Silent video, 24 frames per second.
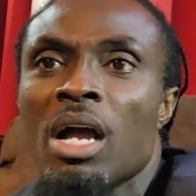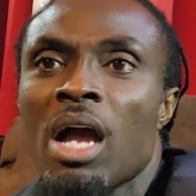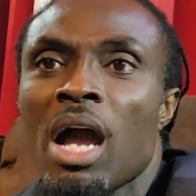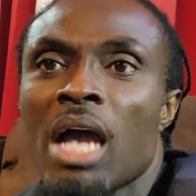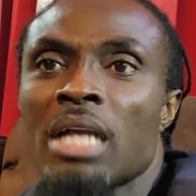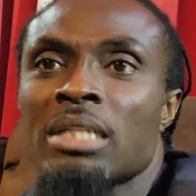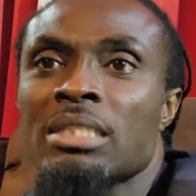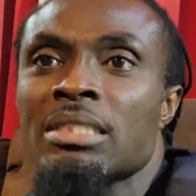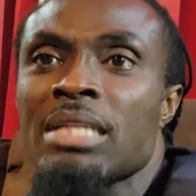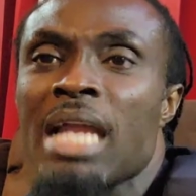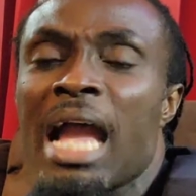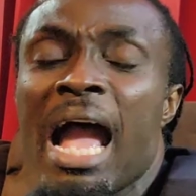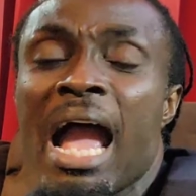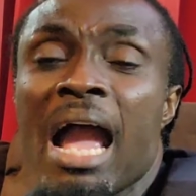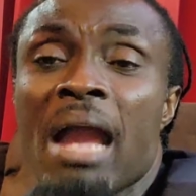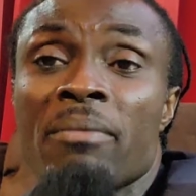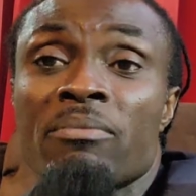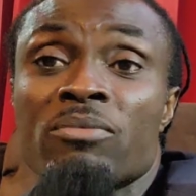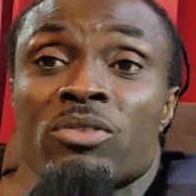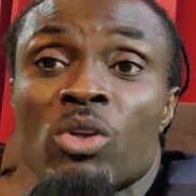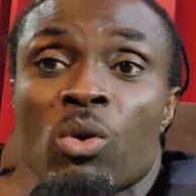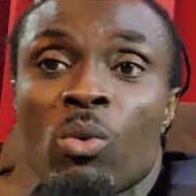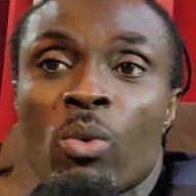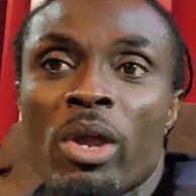at
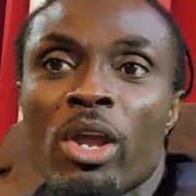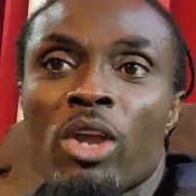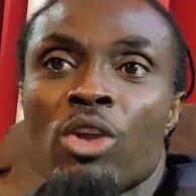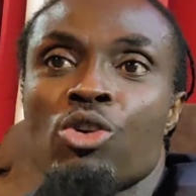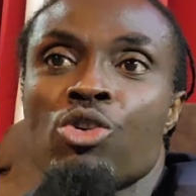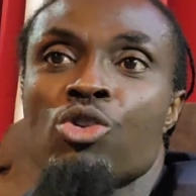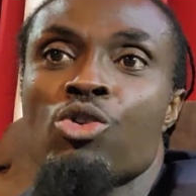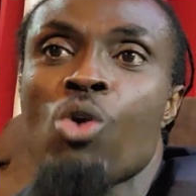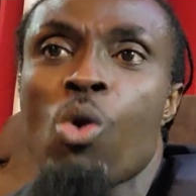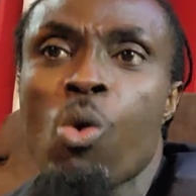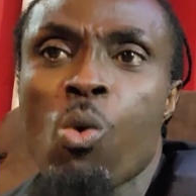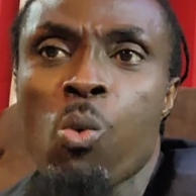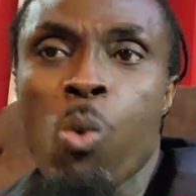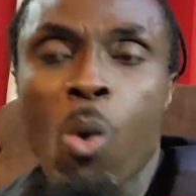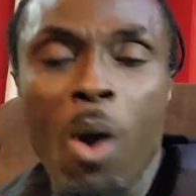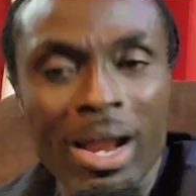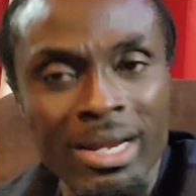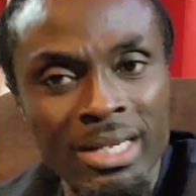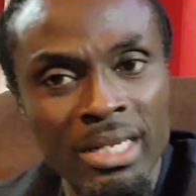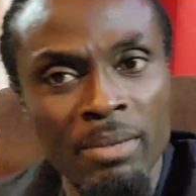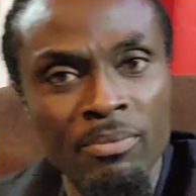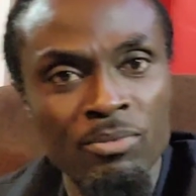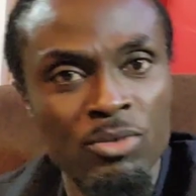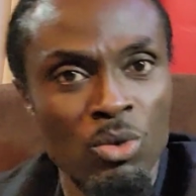times the way you
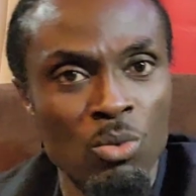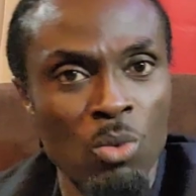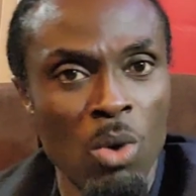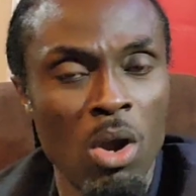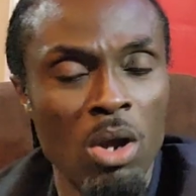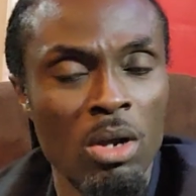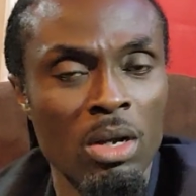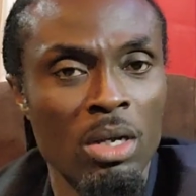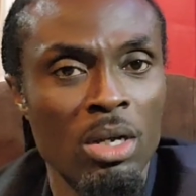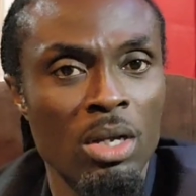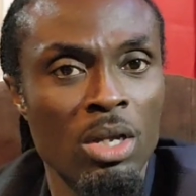want him to work.